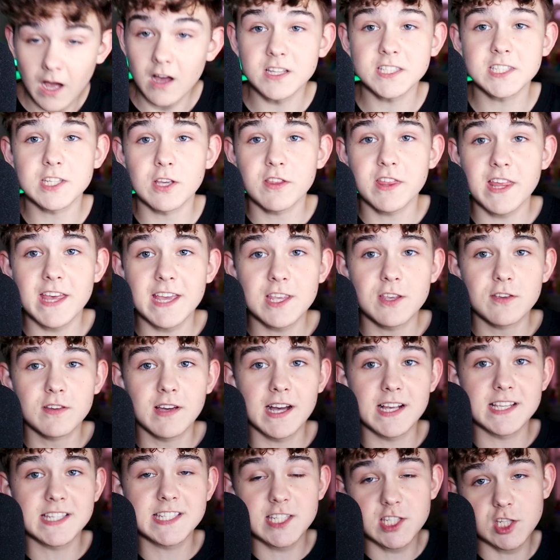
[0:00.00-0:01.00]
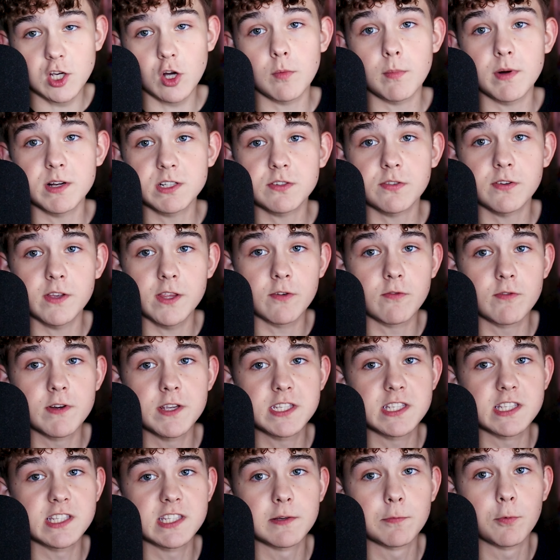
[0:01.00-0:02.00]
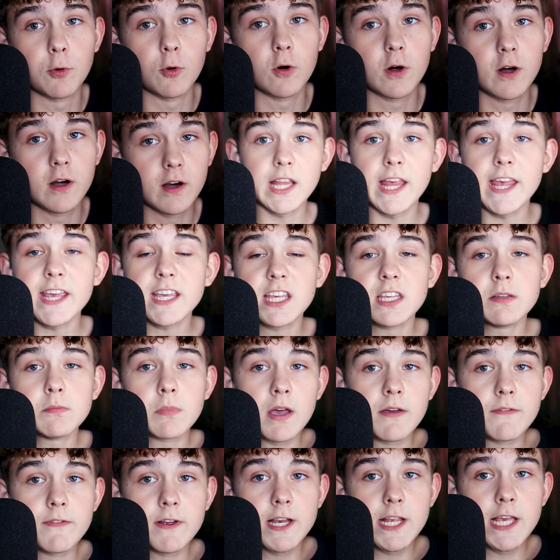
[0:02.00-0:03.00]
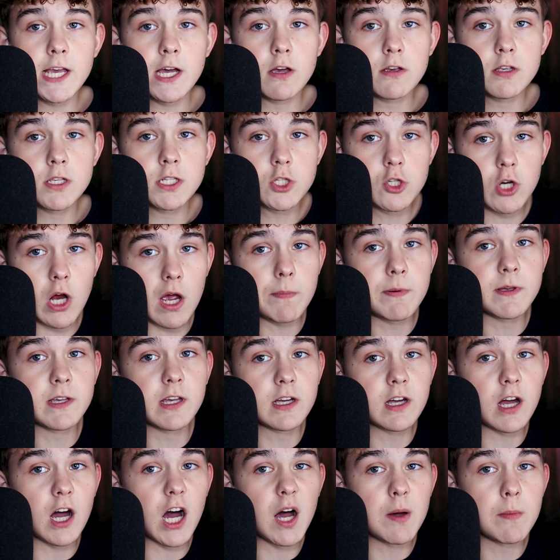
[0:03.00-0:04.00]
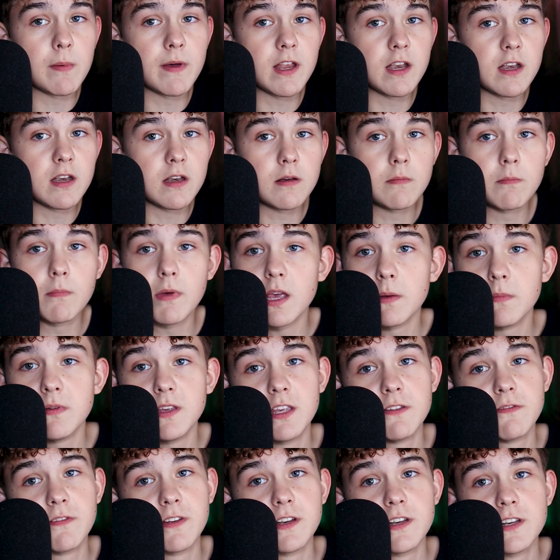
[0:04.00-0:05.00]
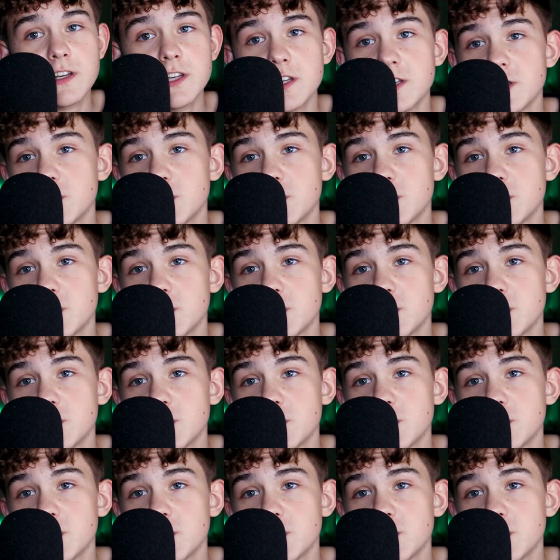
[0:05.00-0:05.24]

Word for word: Also thank you guys so much for the recent support, liking my videos, dropping a comment, maybe even